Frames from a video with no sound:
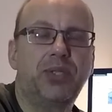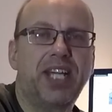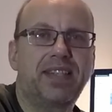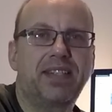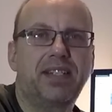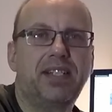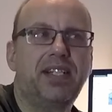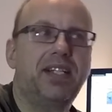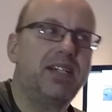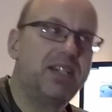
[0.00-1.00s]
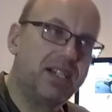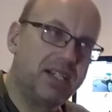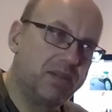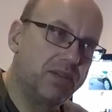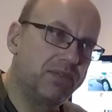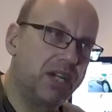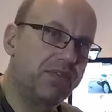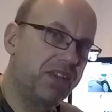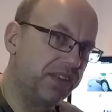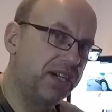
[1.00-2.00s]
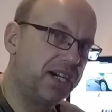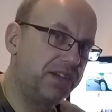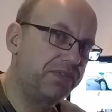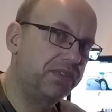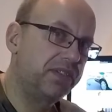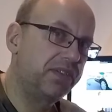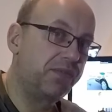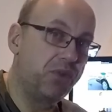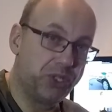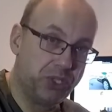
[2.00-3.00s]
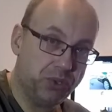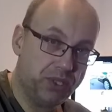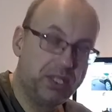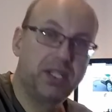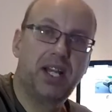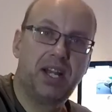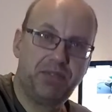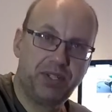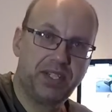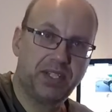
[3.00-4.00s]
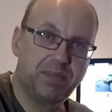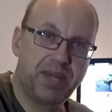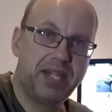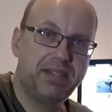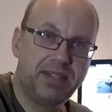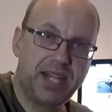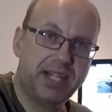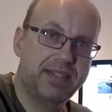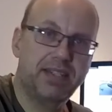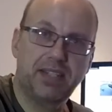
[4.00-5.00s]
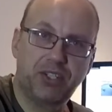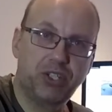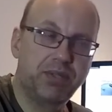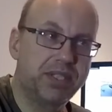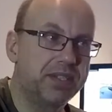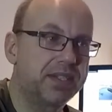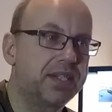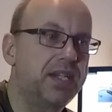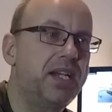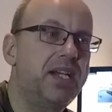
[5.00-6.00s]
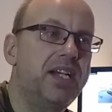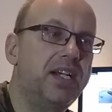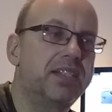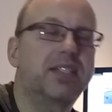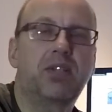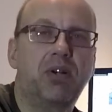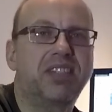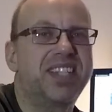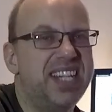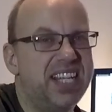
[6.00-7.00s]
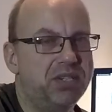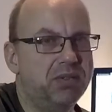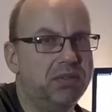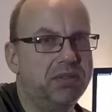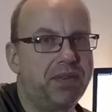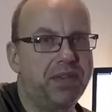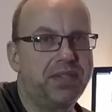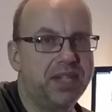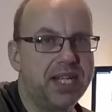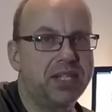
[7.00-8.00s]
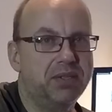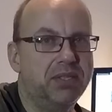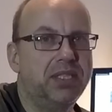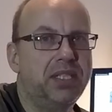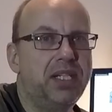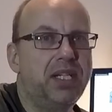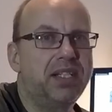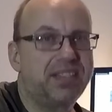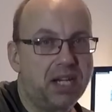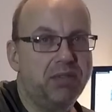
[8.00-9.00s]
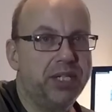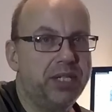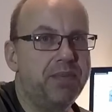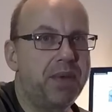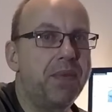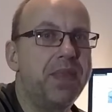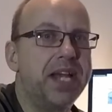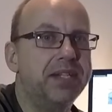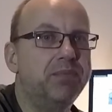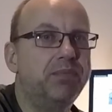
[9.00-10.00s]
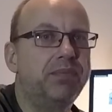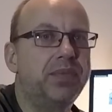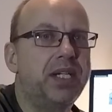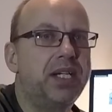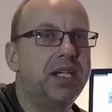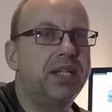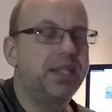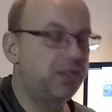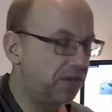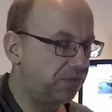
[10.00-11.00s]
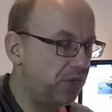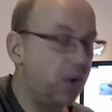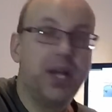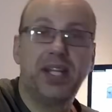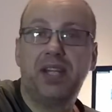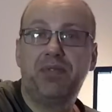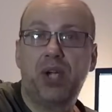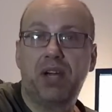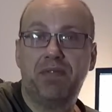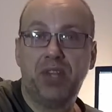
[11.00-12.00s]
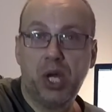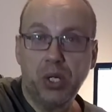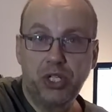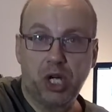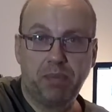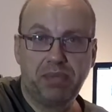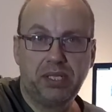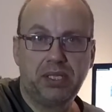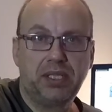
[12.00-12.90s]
get roughly the half for you. Everything is paid, taxes, insurances, and that's called netto. It's a netto salary then that you have to know. And if you have no job,